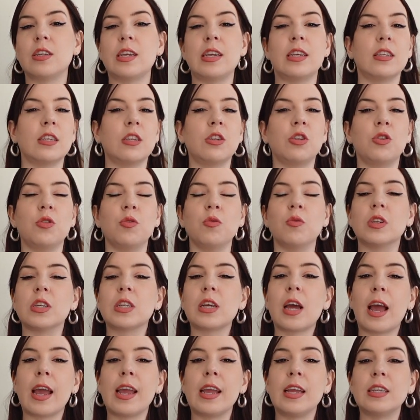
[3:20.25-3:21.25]
Is it too
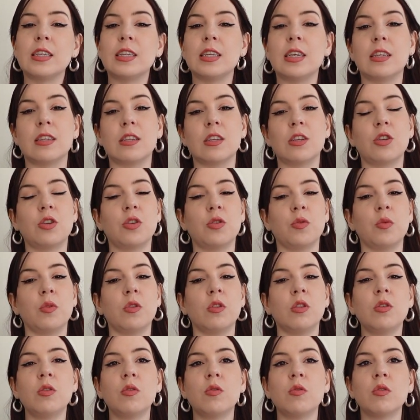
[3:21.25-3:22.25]
tight? Is it too
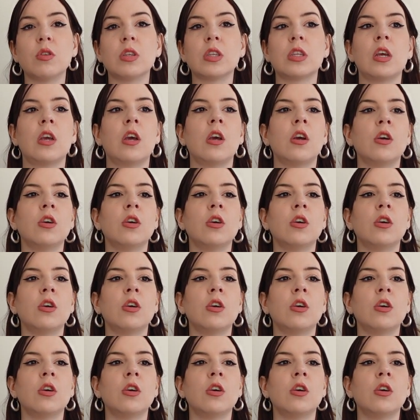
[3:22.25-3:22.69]
loose?